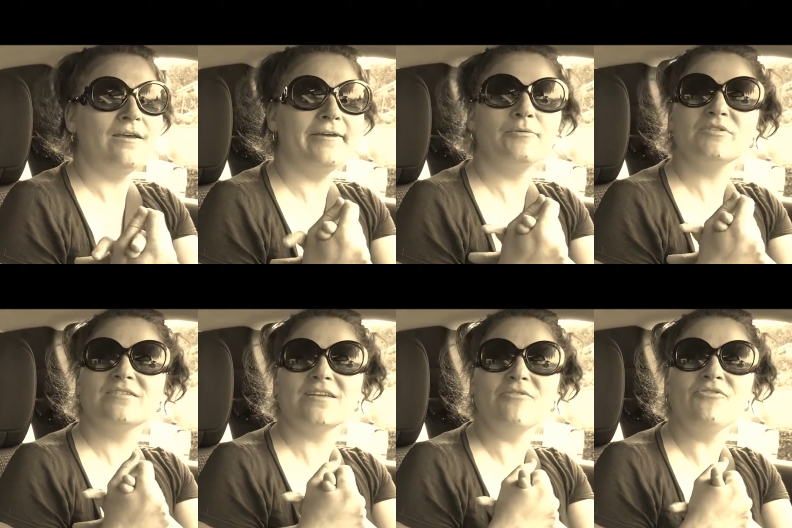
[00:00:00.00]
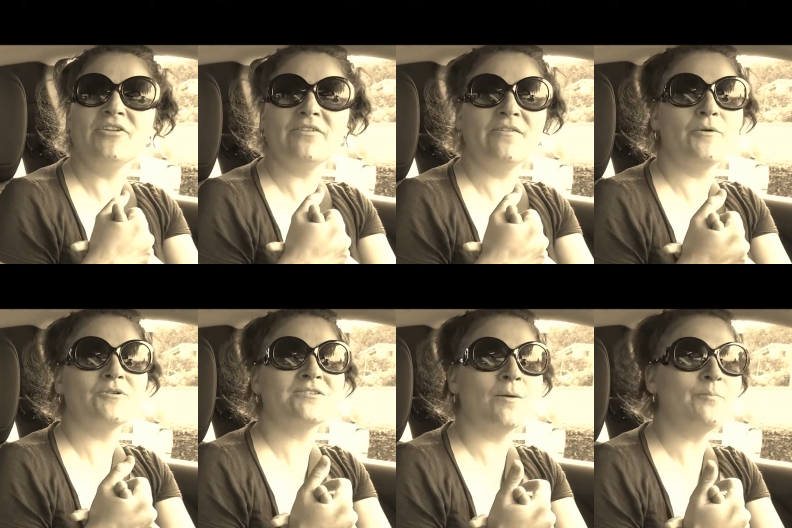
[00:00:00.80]
it was definitely, there
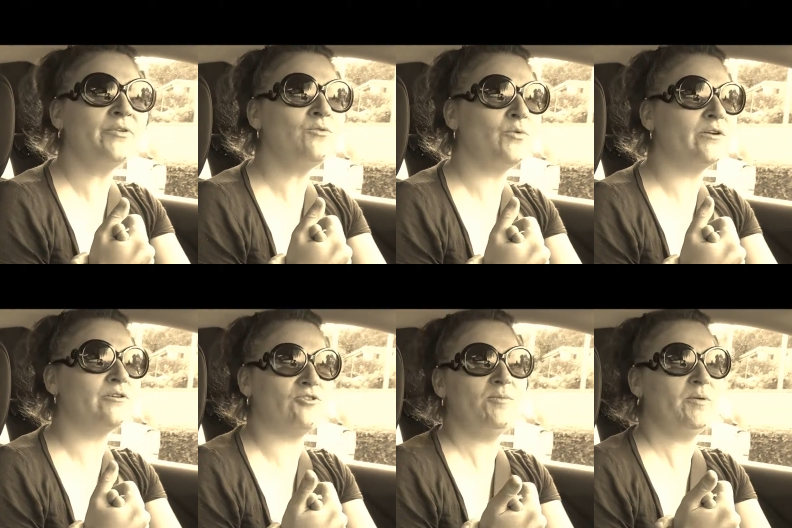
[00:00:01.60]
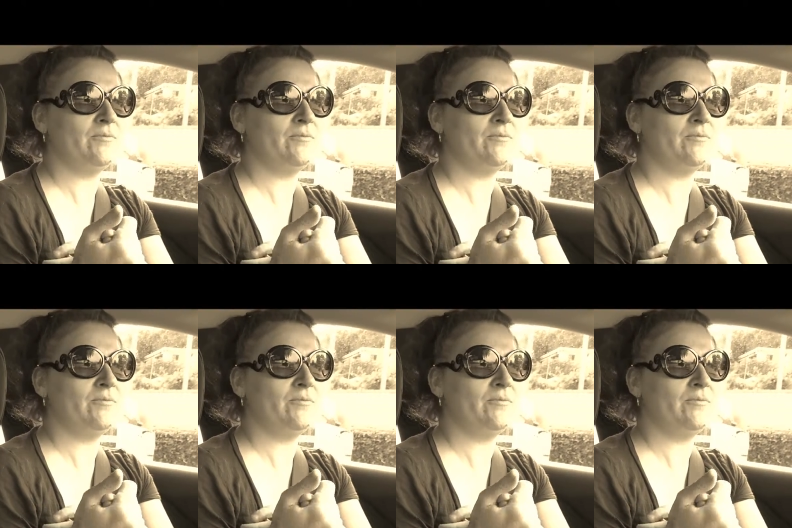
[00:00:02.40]
was something weird and creepy.